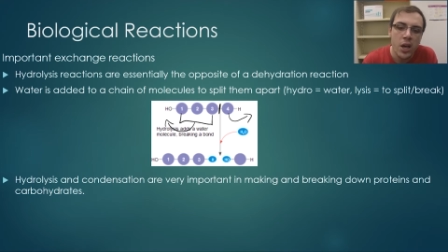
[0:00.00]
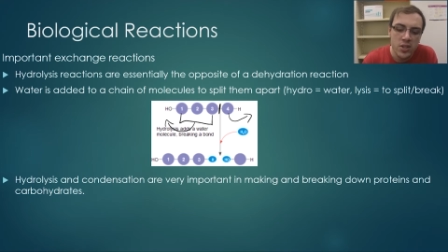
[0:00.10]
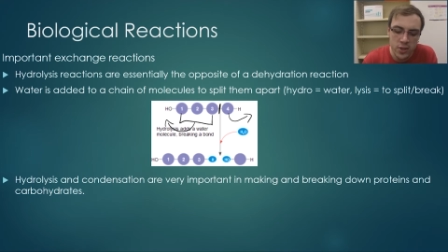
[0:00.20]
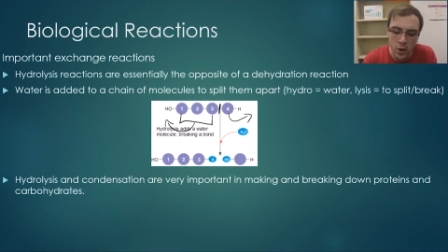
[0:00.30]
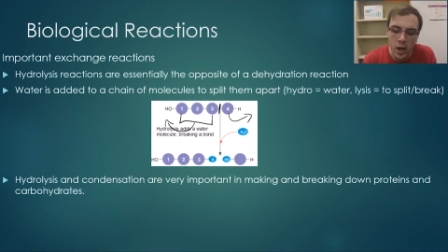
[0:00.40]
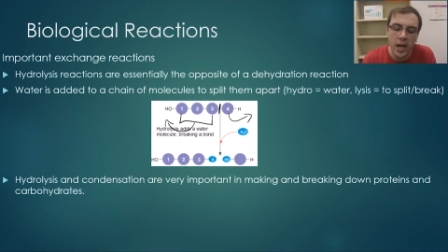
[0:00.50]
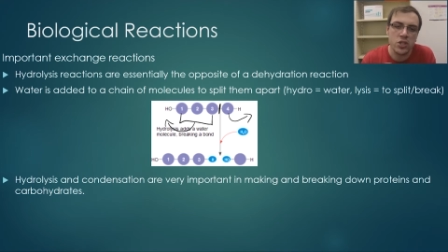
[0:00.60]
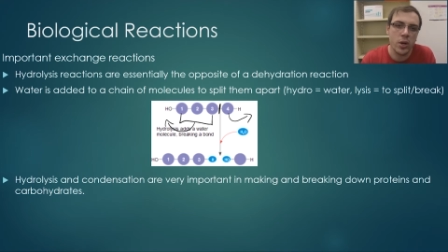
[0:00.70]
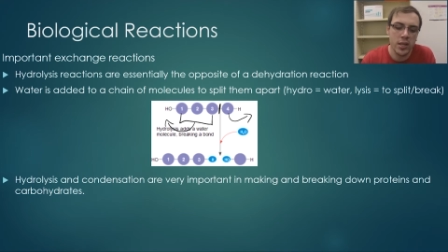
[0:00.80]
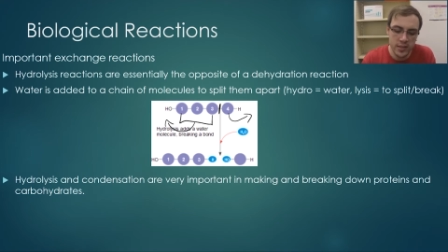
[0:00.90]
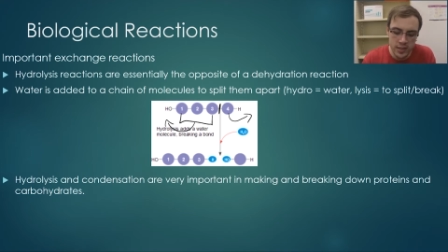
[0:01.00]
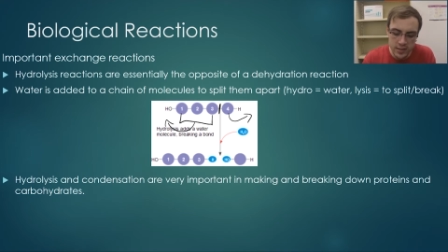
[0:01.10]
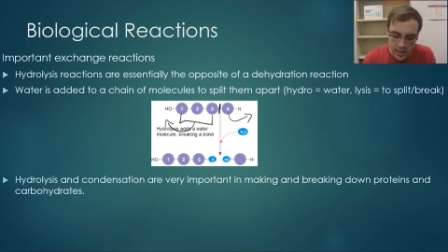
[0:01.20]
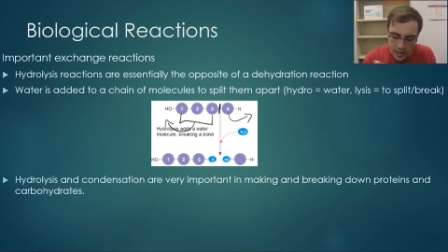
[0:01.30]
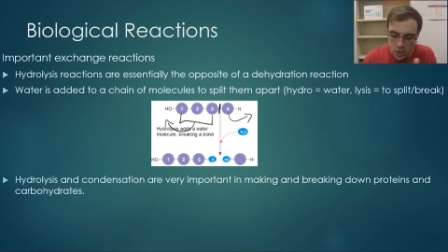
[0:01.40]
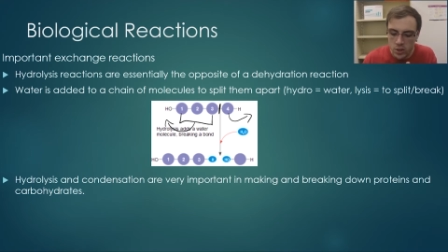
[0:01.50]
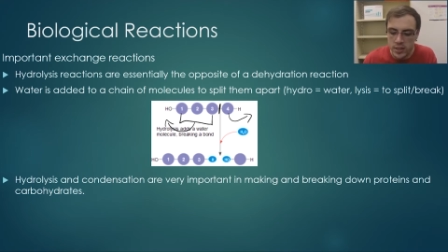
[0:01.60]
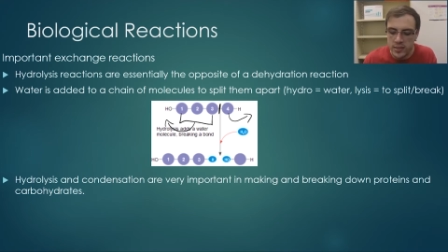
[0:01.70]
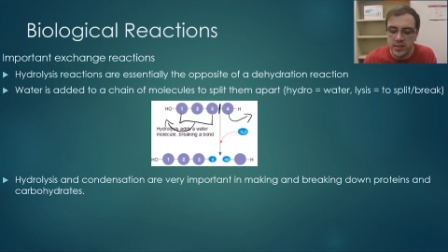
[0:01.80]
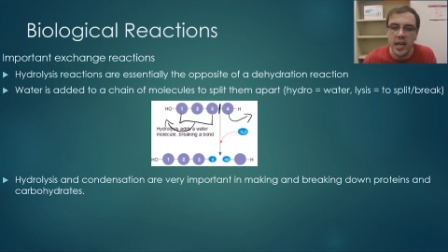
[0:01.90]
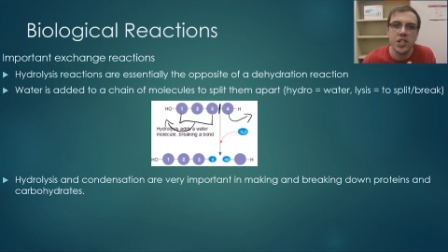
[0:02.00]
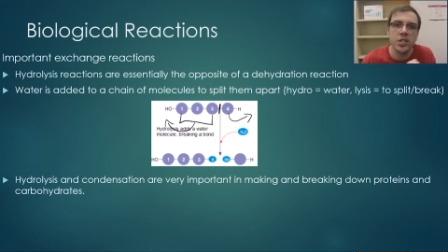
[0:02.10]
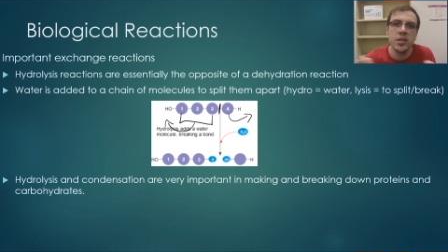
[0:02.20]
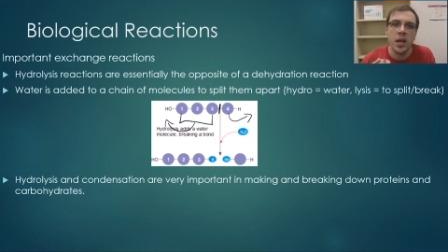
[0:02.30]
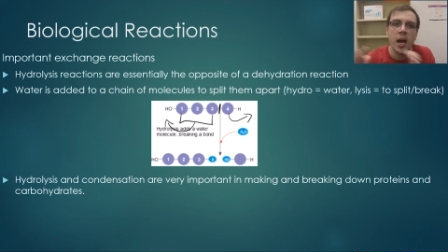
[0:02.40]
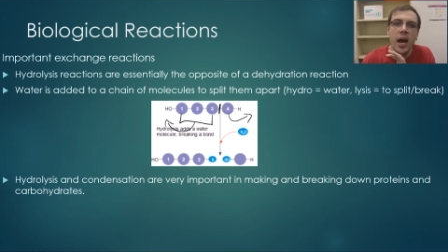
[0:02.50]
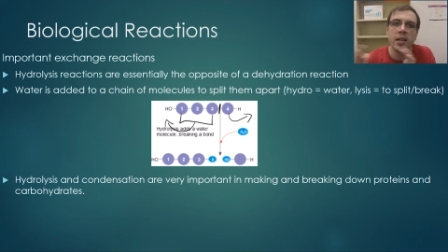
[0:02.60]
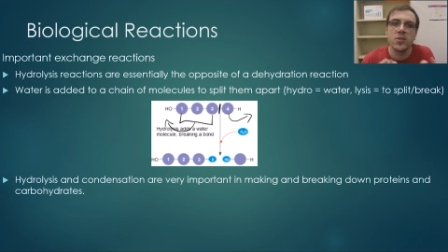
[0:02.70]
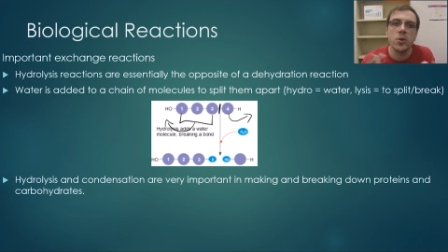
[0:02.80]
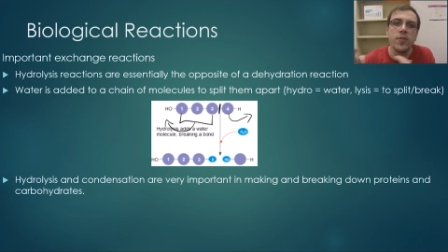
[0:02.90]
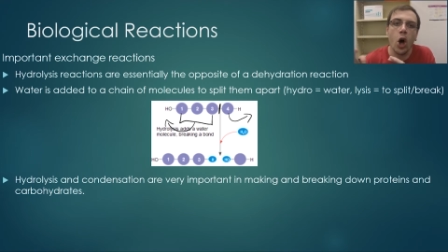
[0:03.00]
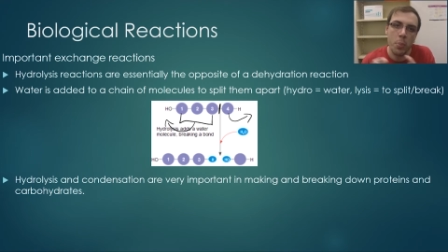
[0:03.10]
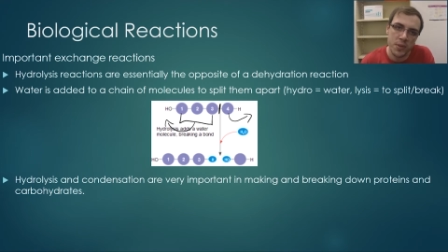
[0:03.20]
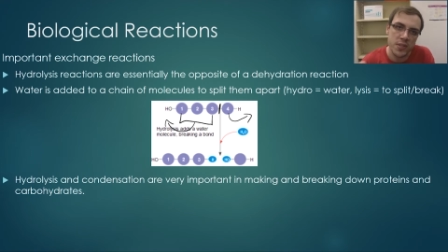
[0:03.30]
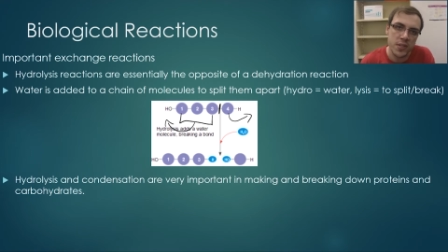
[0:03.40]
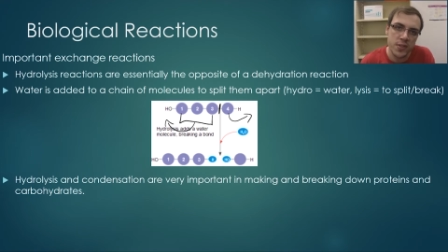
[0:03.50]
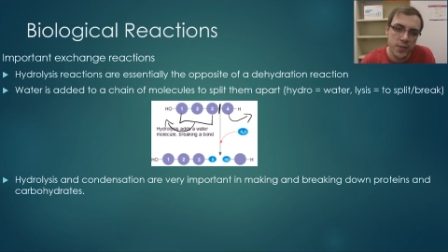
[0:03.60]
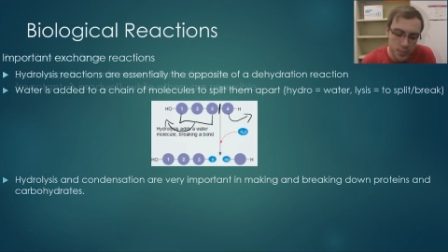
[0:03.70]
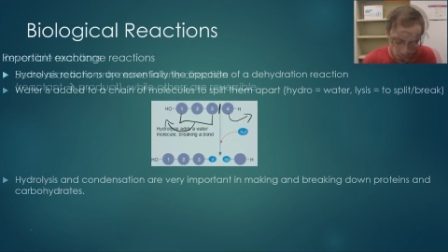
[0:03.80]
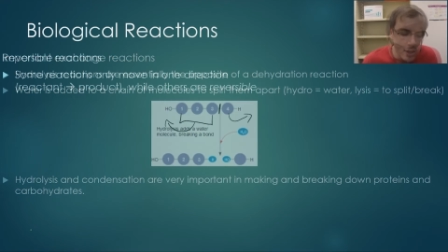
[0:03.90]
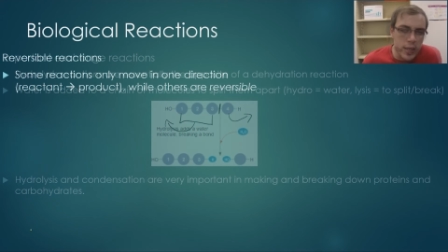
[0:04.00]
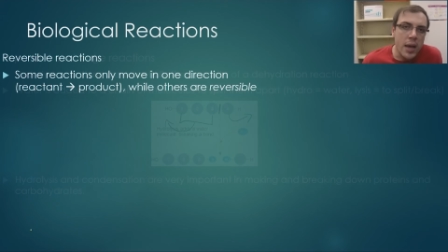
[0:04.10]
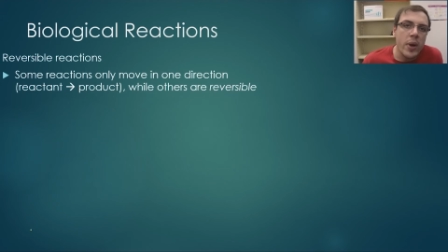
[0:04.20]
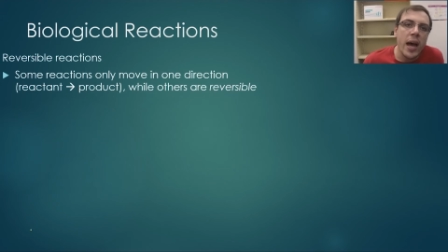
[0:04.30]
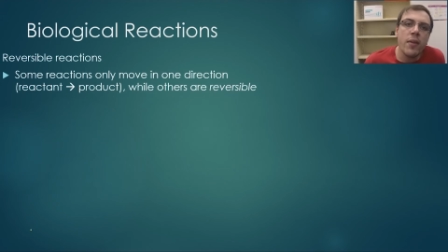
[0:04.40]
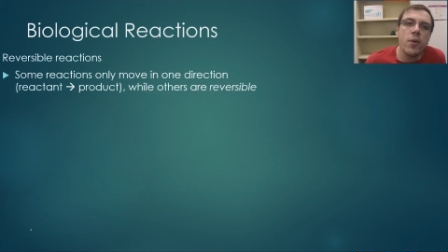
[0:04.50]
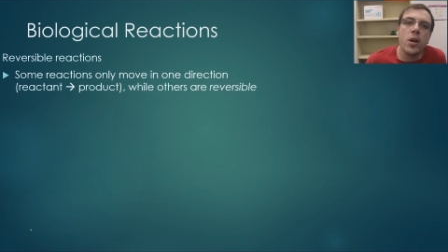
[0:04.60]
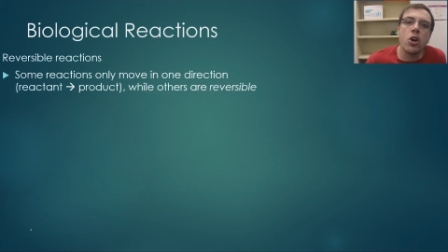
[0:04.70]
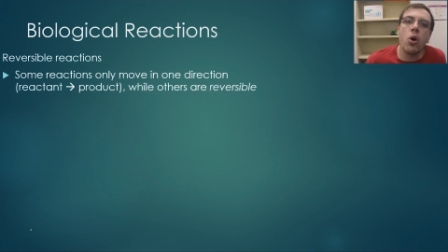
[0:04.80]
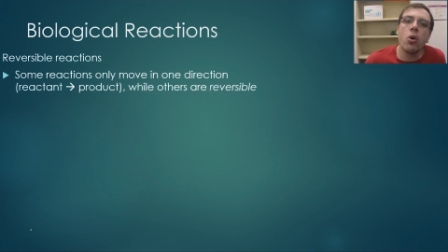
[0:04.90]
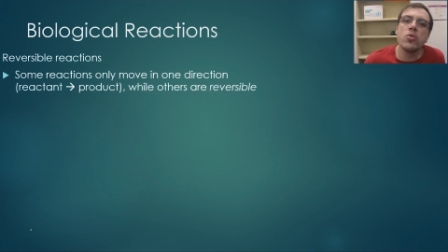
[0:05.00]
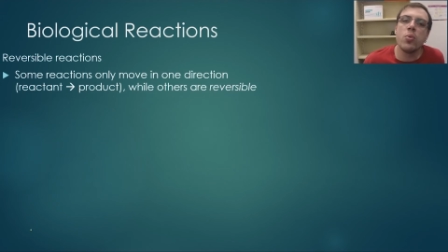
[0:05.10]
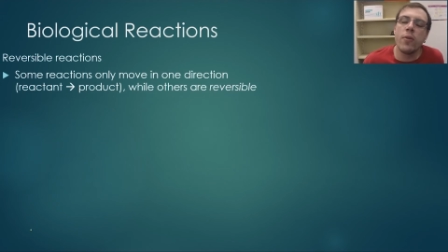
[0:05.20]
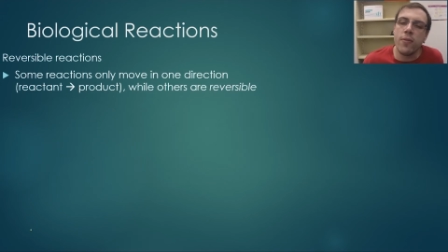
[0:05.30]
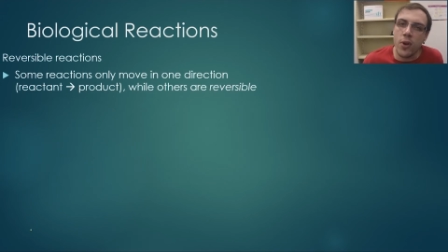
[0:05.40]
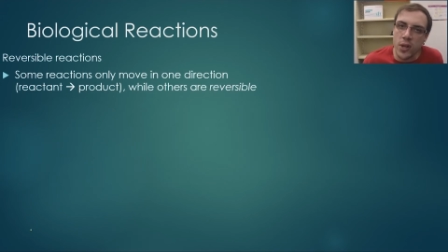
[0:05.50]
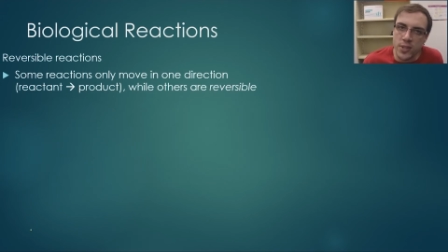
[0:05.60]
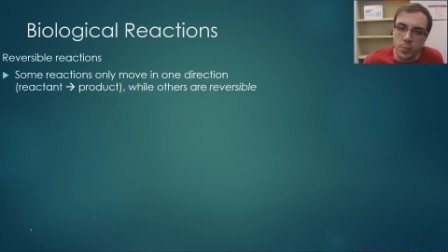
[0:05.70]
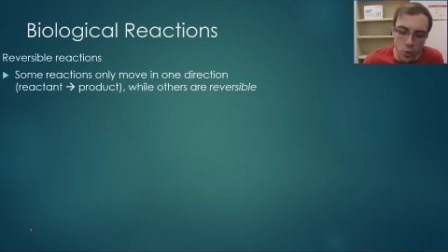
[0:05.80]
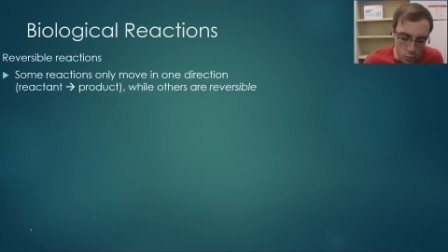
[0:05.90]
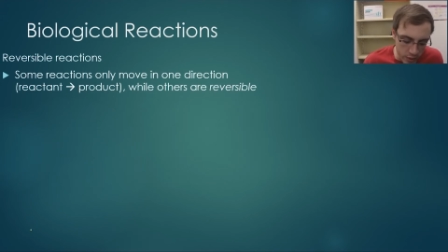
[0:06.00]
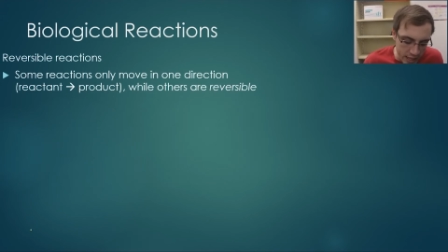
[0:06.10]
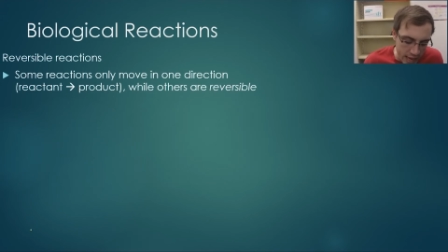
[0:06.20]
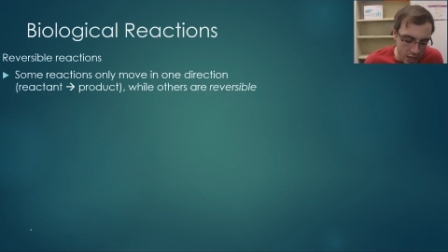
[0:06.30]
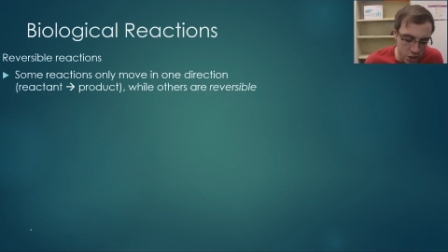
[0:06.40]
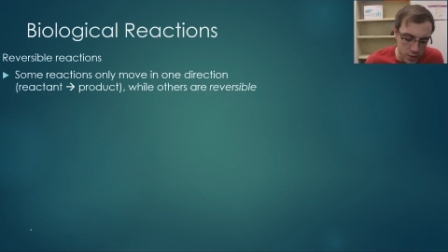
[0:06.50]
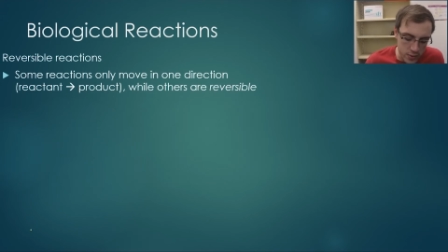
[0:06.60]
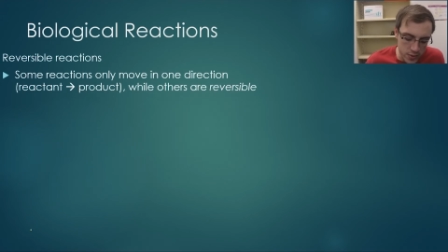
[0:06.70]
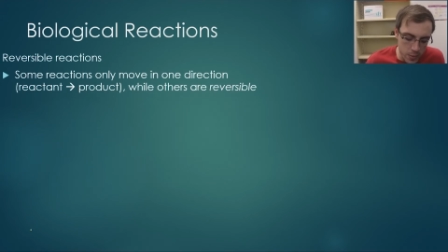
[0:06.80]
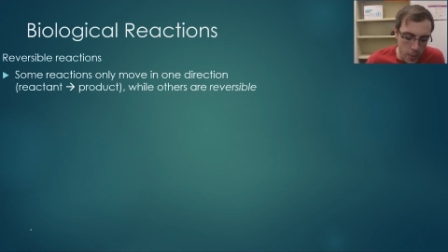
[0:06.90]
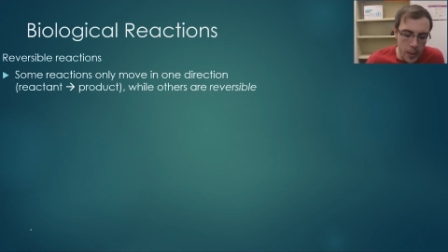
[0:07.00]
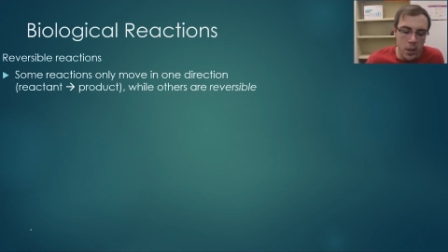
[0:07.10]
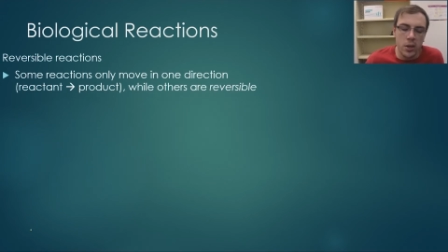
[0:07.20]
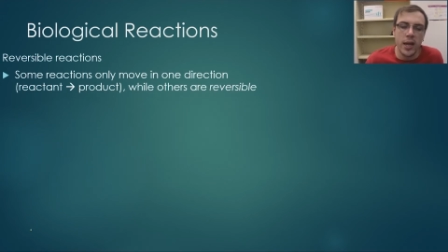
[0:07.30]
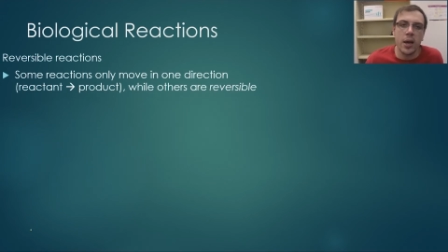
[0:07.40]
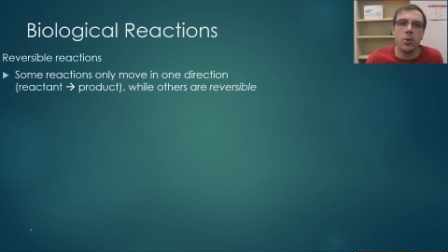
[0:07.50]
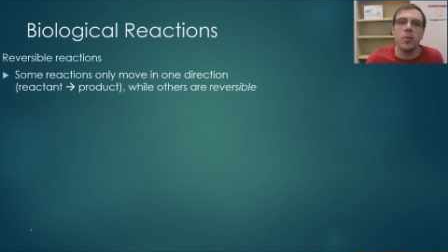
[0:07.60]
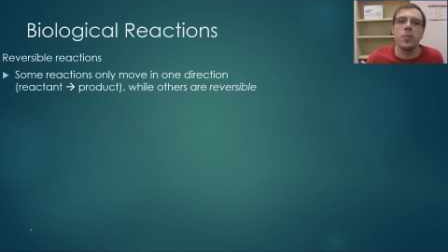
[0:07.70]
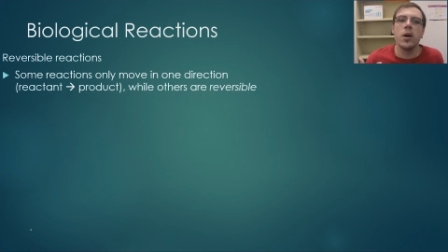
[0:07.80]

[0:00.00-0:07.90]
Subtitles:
So hydrolysis and condensation are sort of opposites. Now, we have what are called reversible reactions. Now,